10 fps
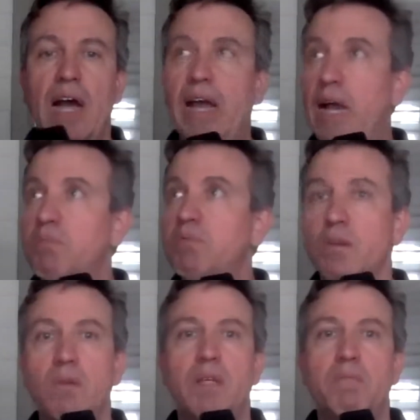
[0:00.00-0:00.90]

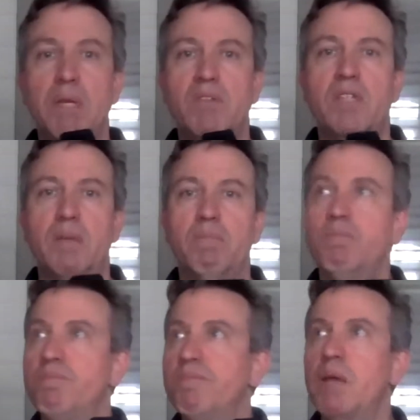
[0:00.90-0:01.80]
absolutely missed them.
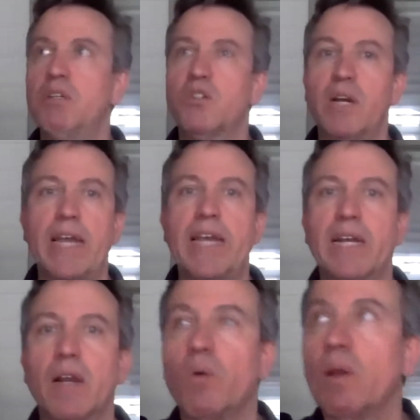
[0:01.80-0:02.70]
I'm gonna try to add
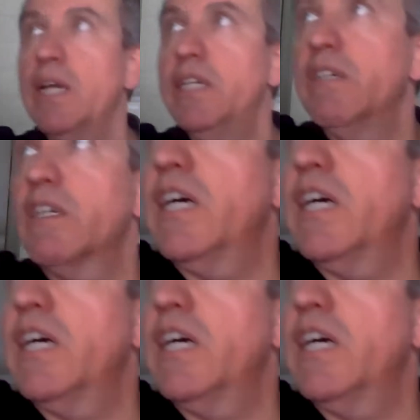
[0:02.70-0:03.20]
a little light here,